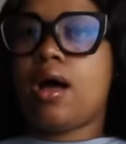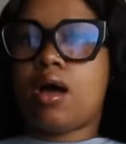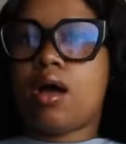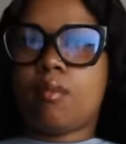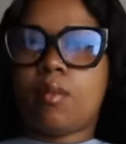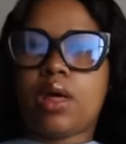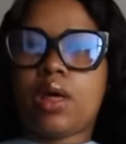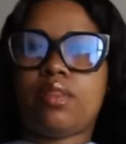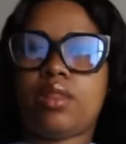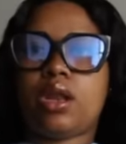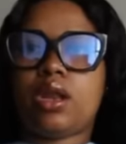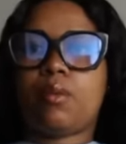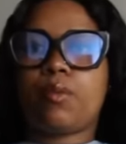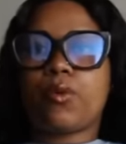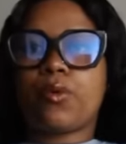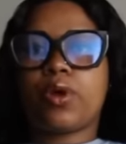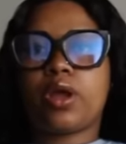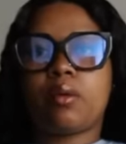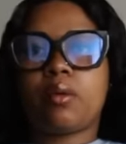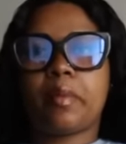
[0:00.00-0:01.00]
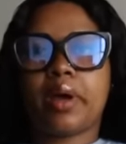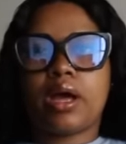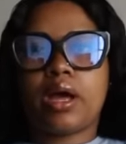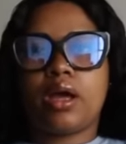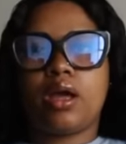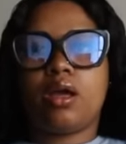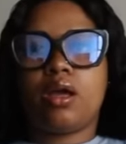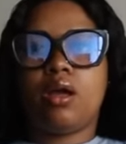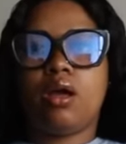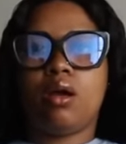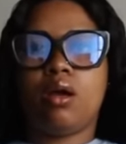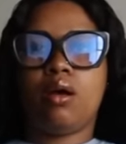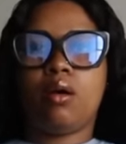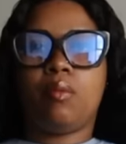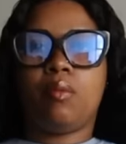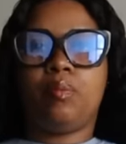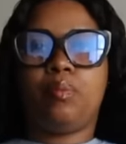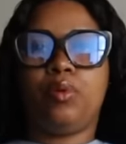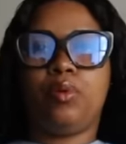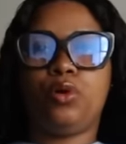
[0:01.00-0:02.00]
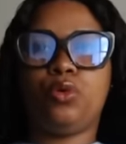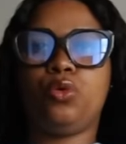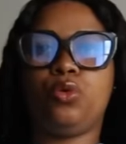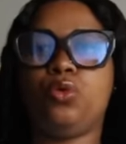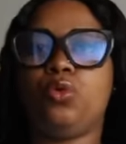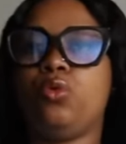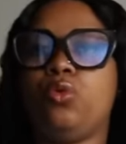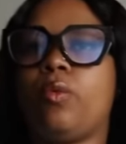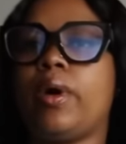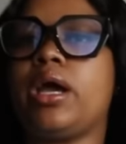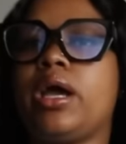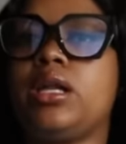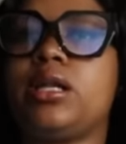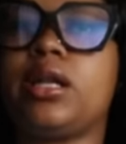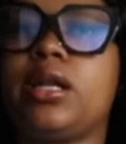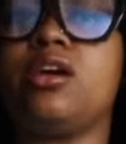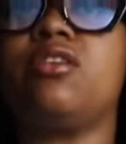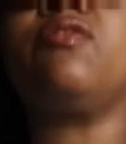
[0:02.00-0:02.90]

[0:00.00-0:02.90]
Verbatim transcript: and then I'm wearing my blue wide